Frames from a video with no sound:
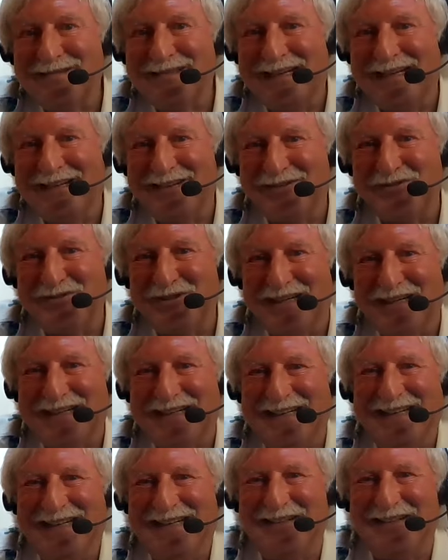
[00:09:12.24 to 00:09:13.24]

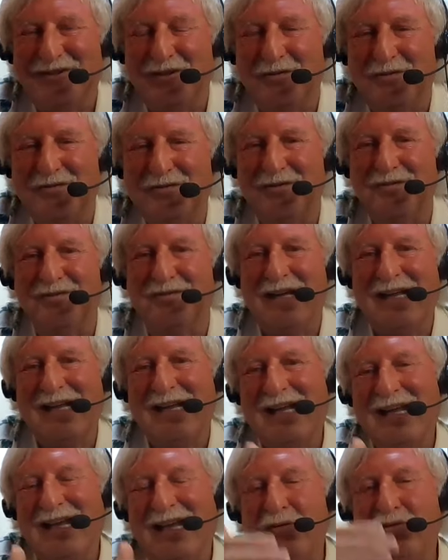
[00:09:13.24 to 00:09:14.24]
energetically in terms of
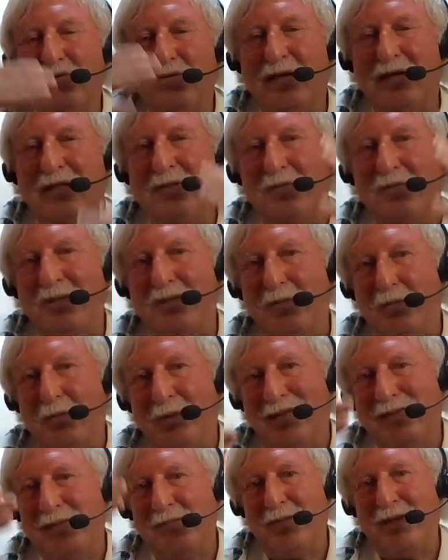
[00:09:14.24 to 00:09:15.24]
and trying to be the
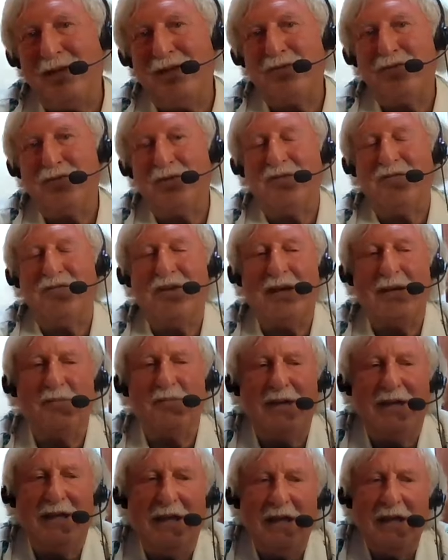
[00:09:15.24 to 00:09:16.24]
peacemaker in the
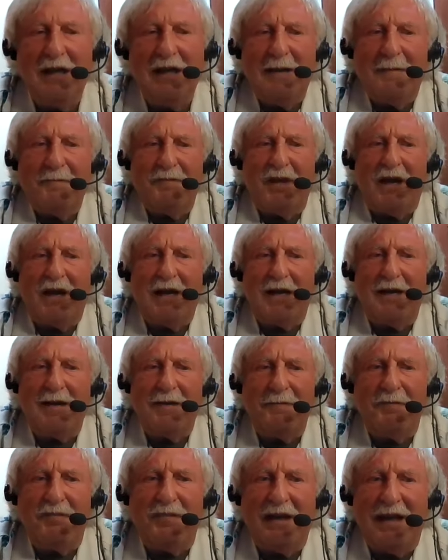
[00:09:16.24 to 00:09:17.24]
family.
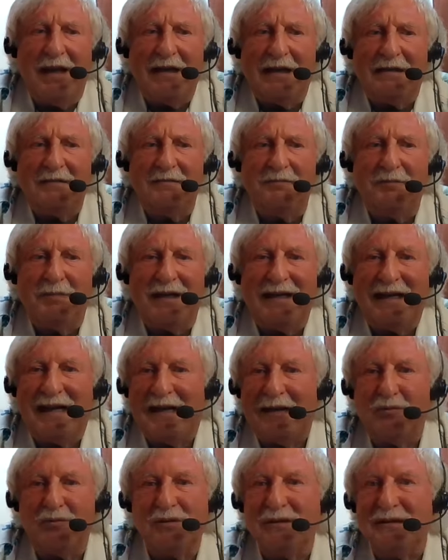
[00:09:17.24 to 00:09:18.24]
And my
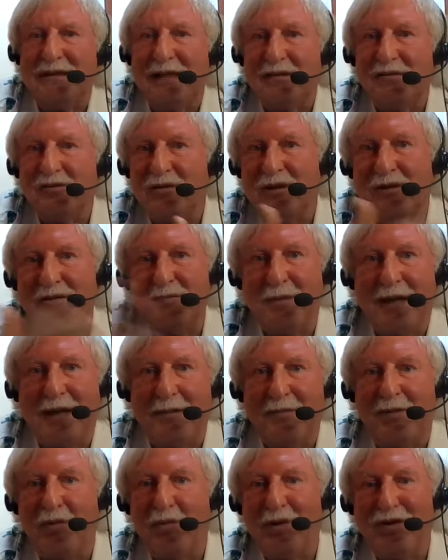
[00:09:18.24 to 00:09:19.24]
dad was dead, so I was
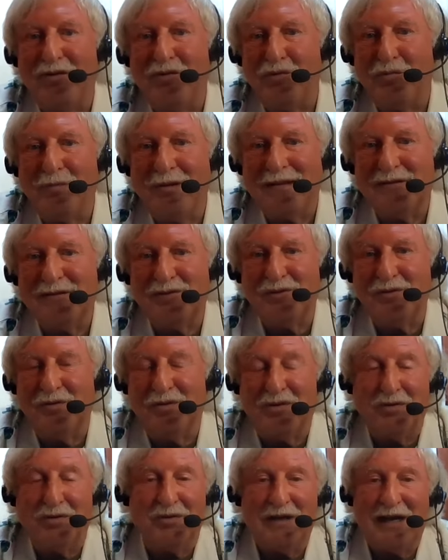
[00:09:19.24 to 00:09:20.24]
paying my way through
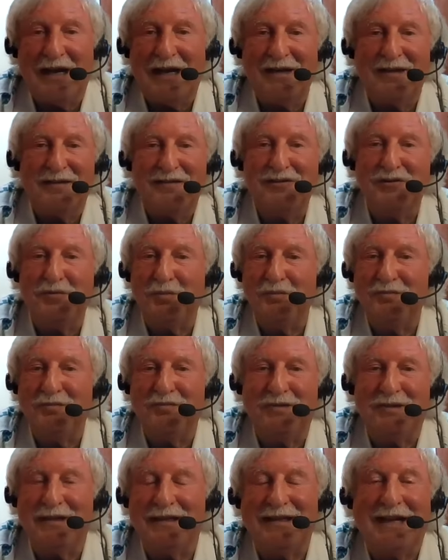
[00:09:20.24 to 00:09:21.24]
college.
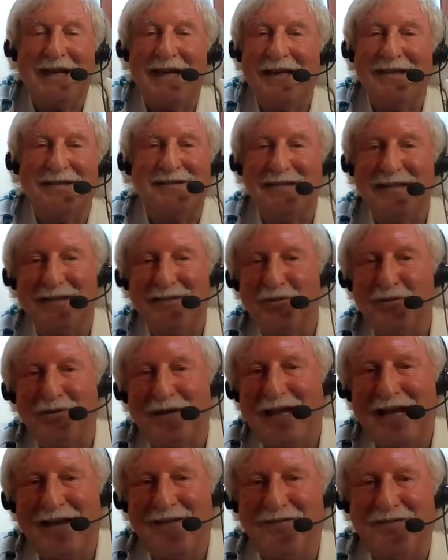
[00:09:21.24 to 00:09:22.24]
Did college in like
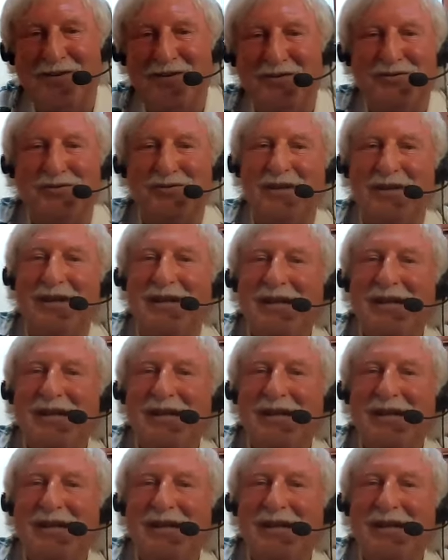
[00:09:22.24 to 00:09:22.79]
2.5 years